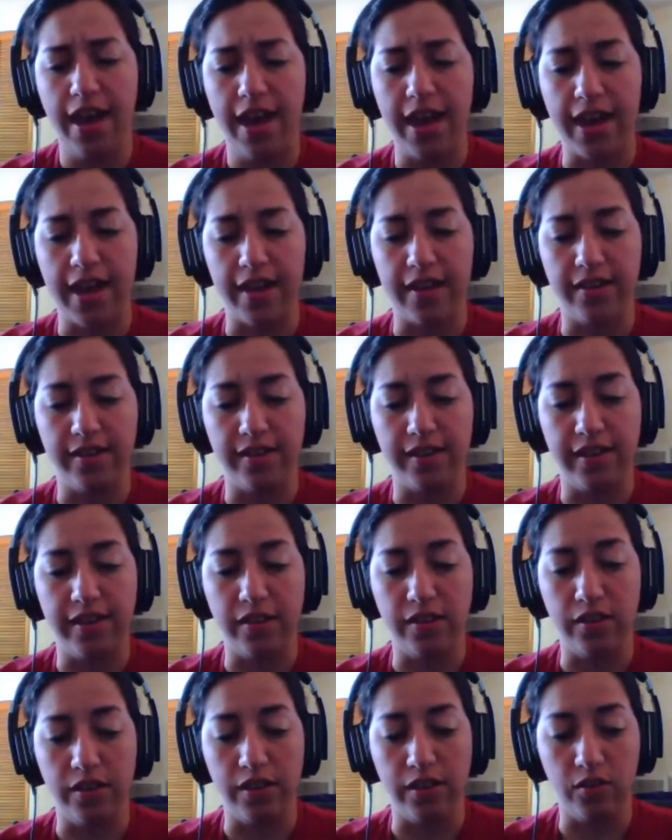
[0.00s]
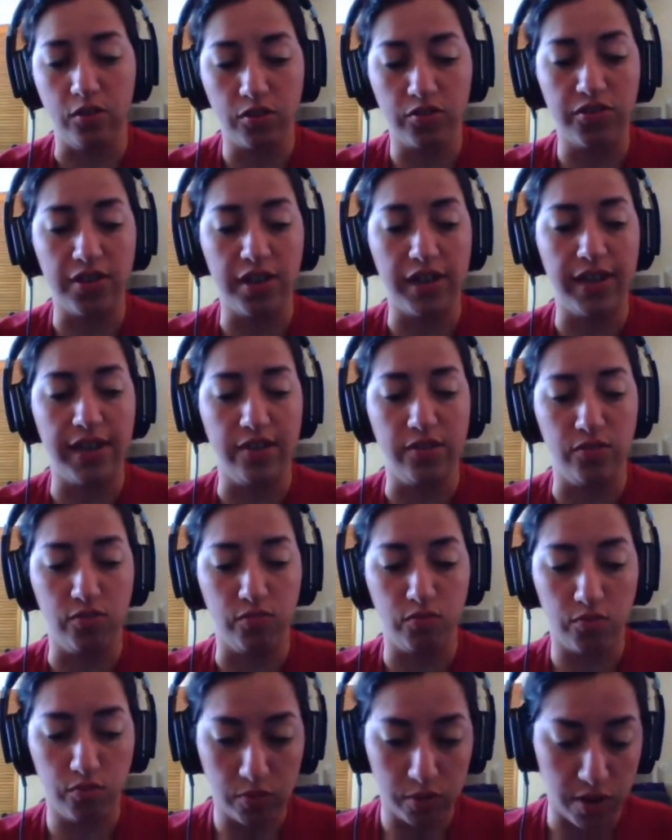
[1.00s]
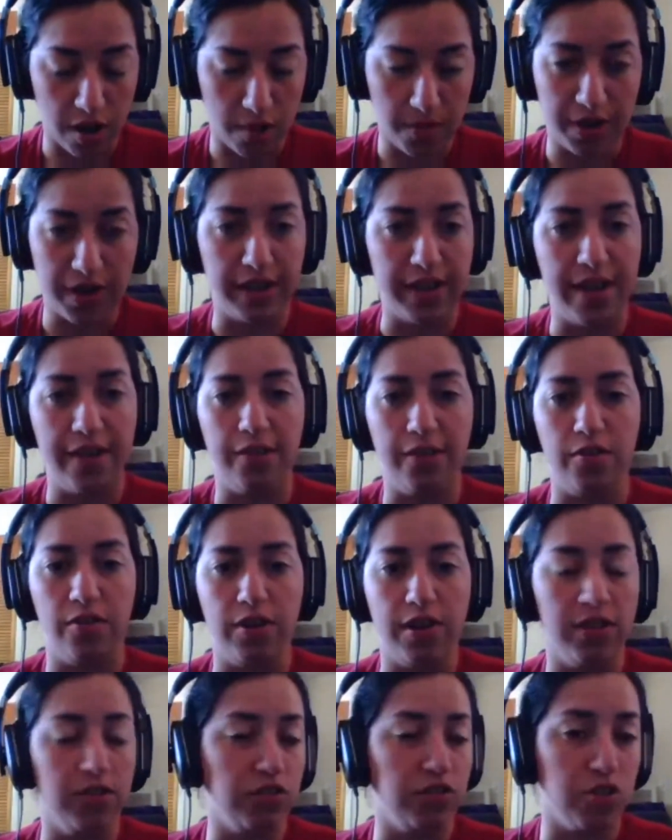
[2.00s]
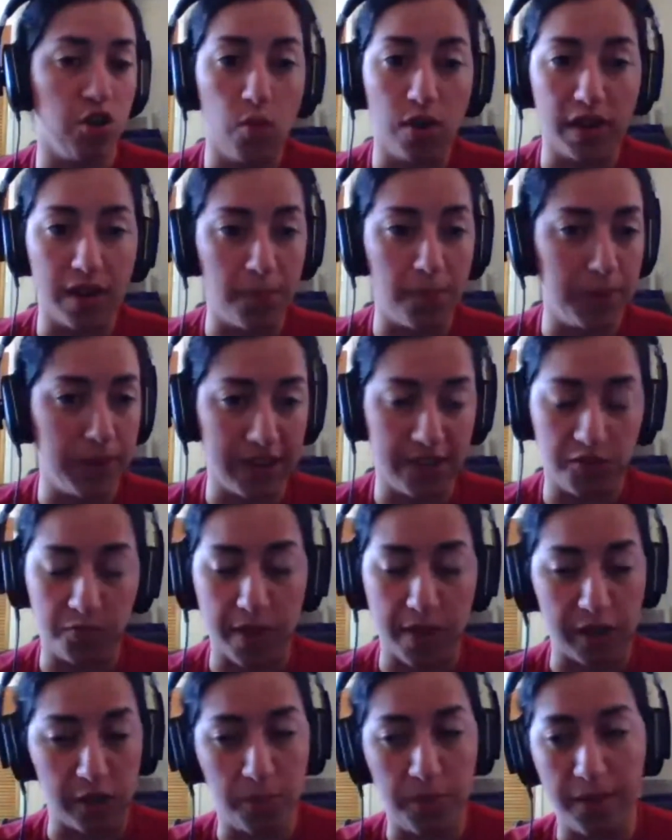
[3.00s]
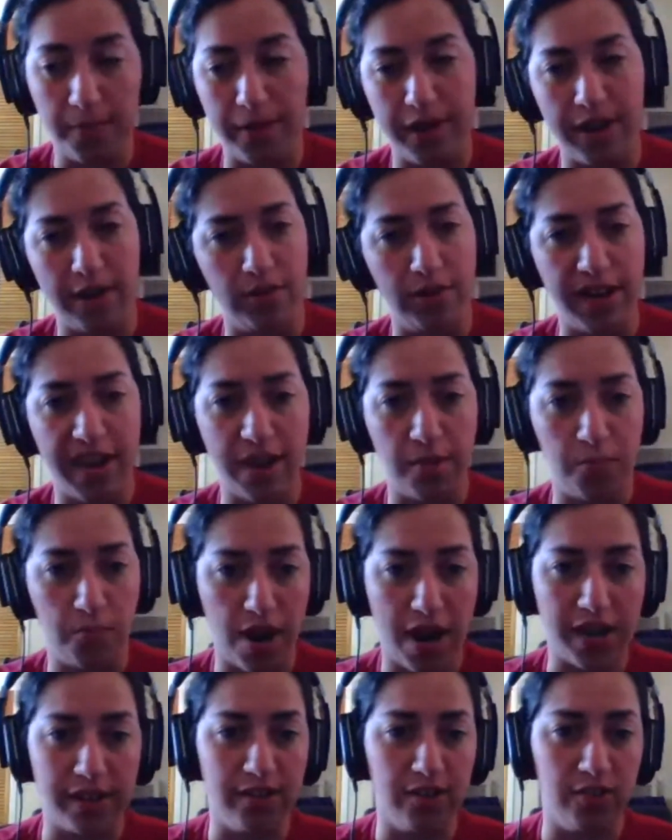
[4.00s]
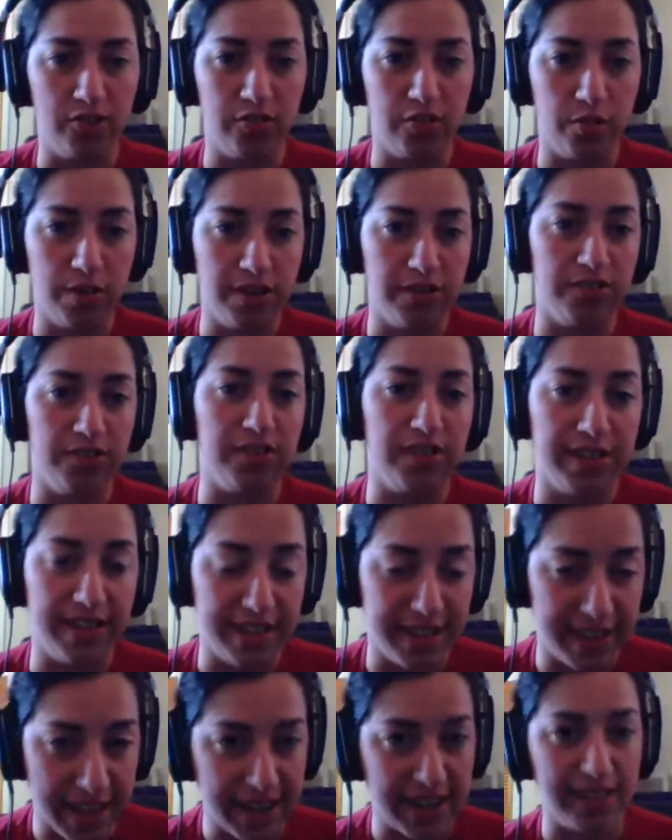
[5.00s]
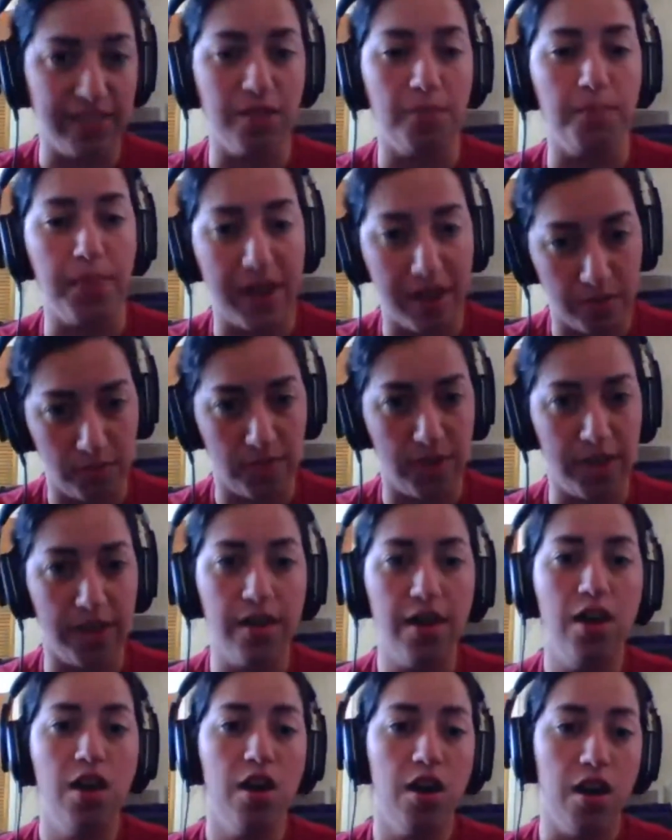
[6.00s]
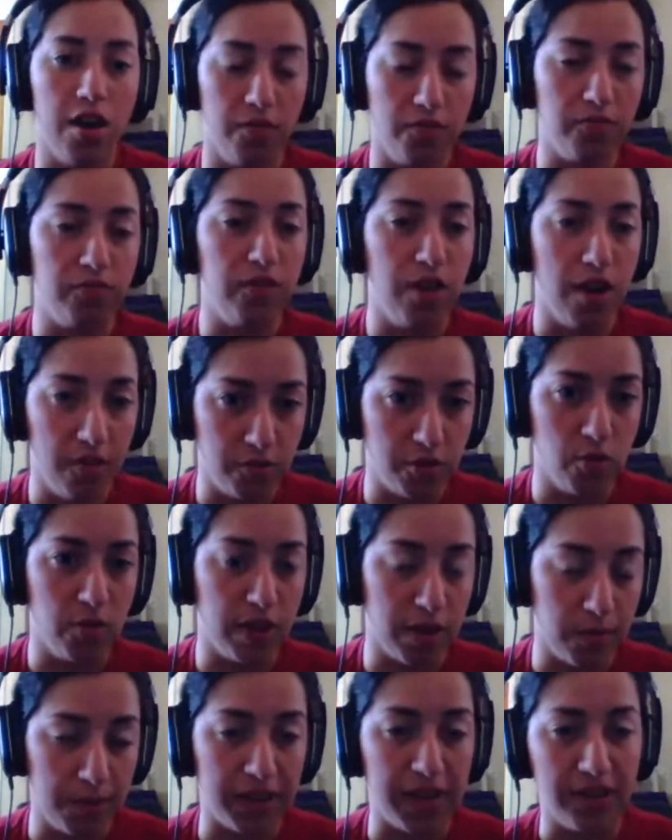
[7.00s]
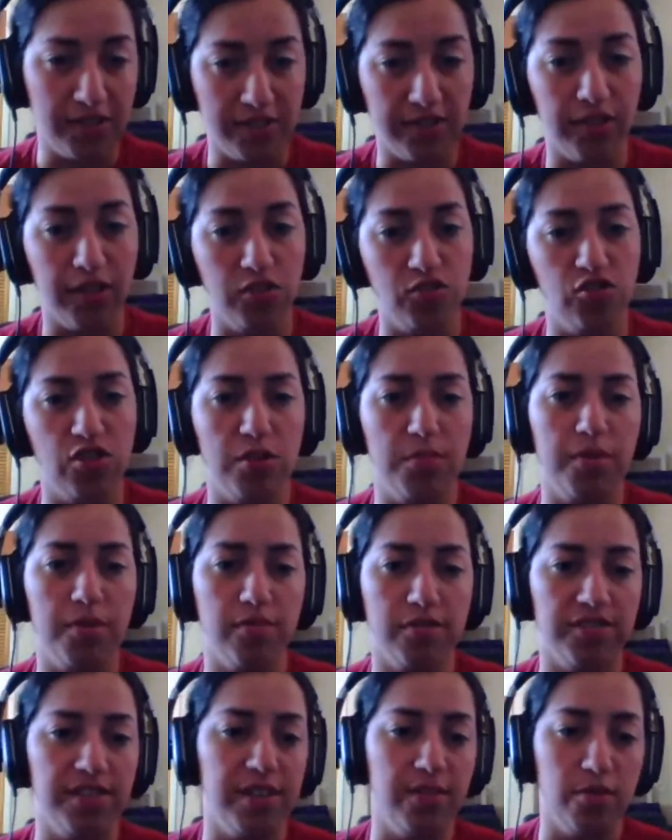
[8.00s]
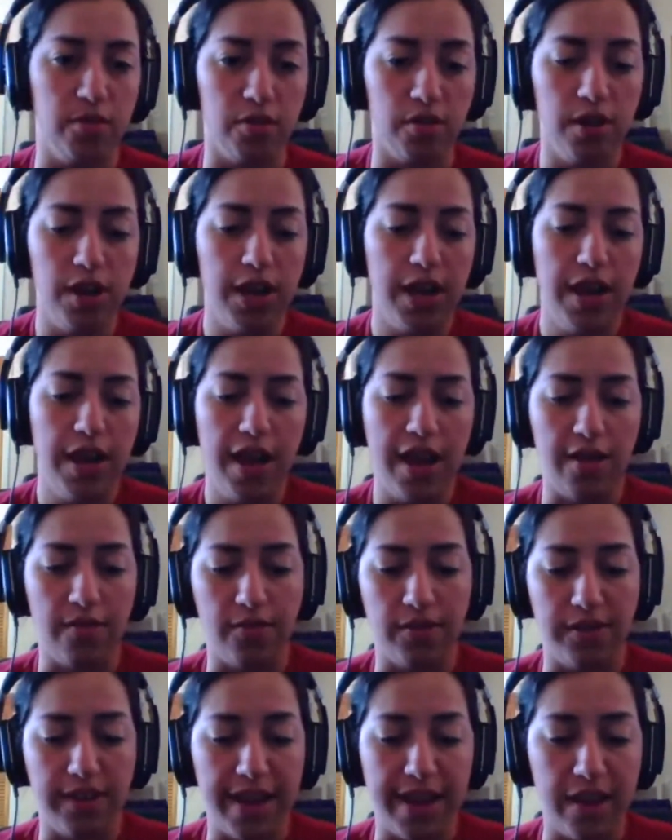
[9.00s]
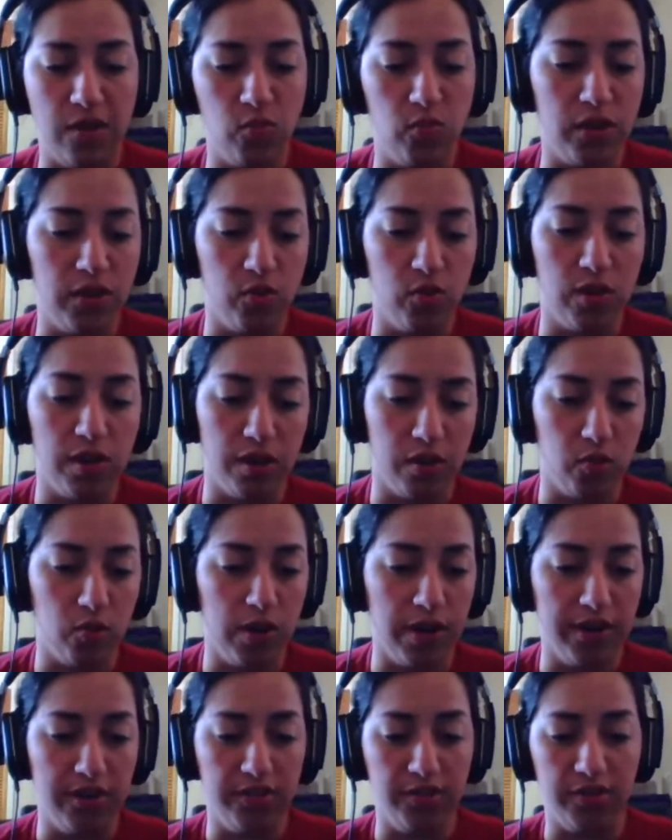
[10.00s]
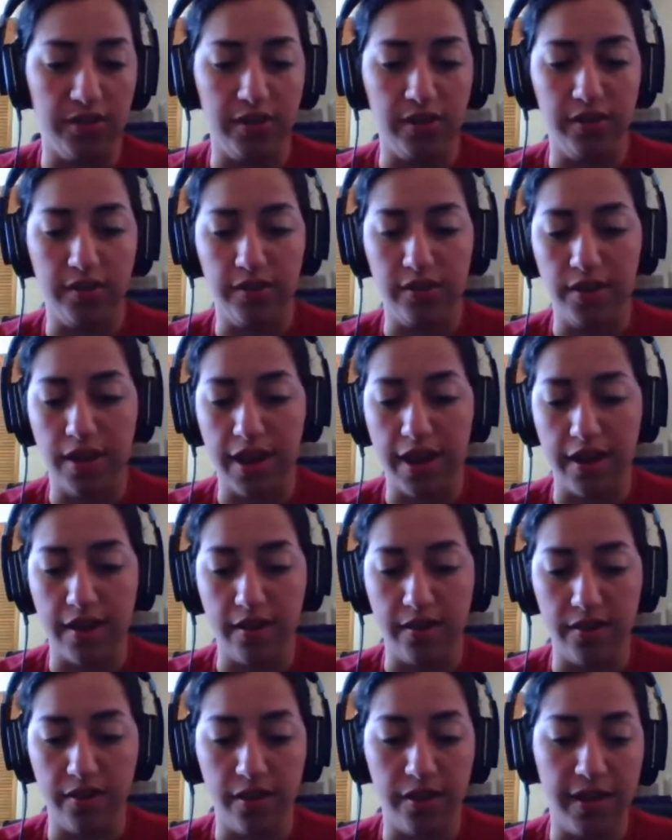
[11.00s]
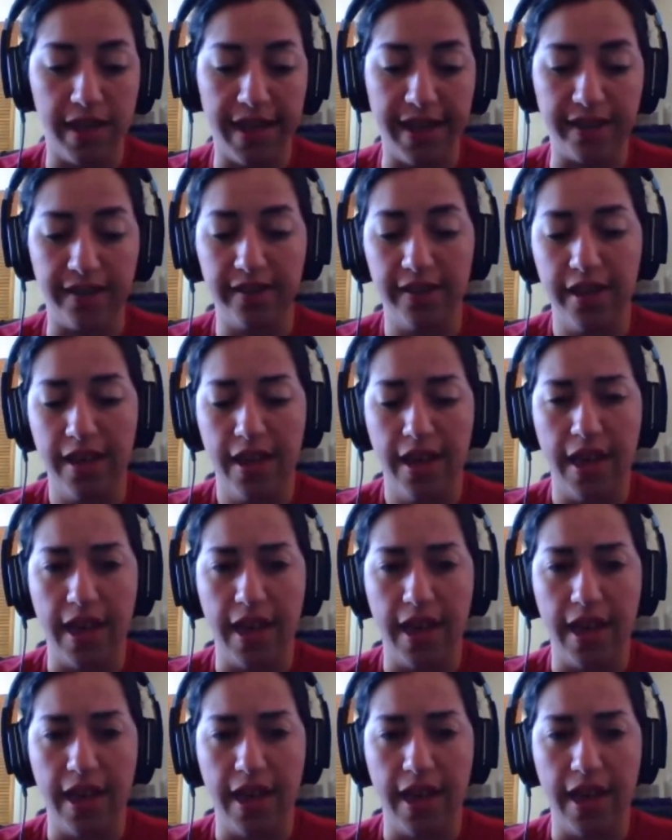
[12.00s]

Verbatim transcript: And he looks like he's coming together. He's going up against Michael Pittman every day in practice. So he's getting the benefit of going up against a legitimate receiver every day in one-on-ones and the like.